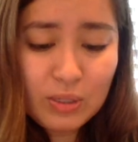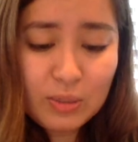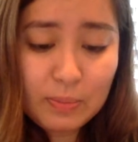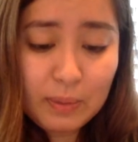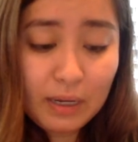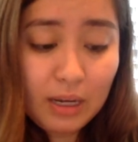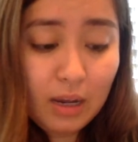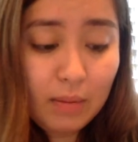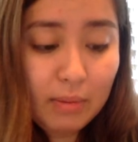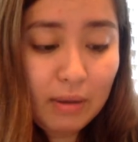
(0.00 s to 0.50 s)

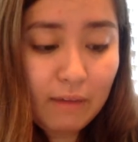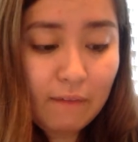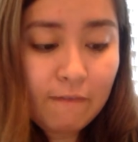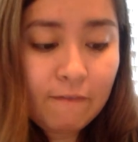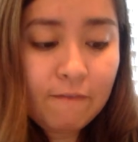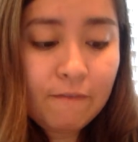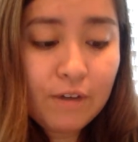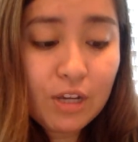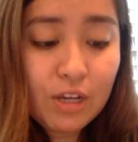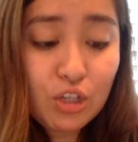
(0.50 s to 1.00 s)
It was
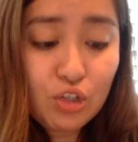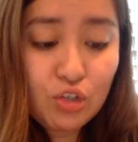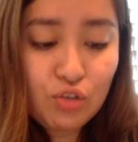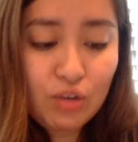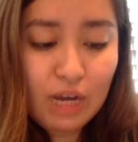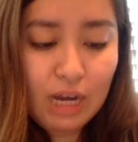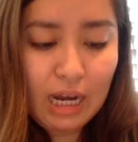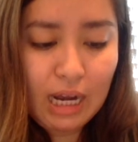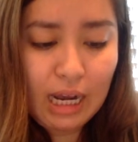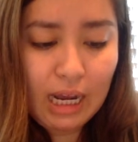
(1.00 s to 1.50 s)
becoming
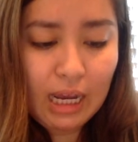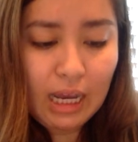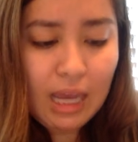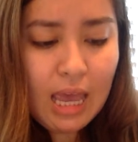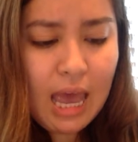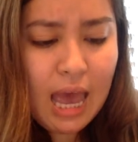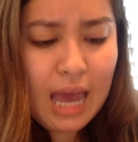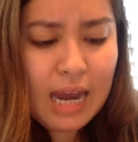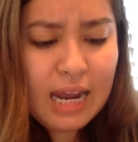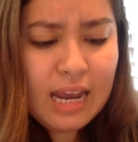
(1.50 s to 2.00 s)

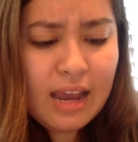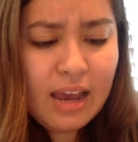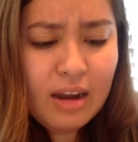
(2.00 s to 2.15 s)
frustrating,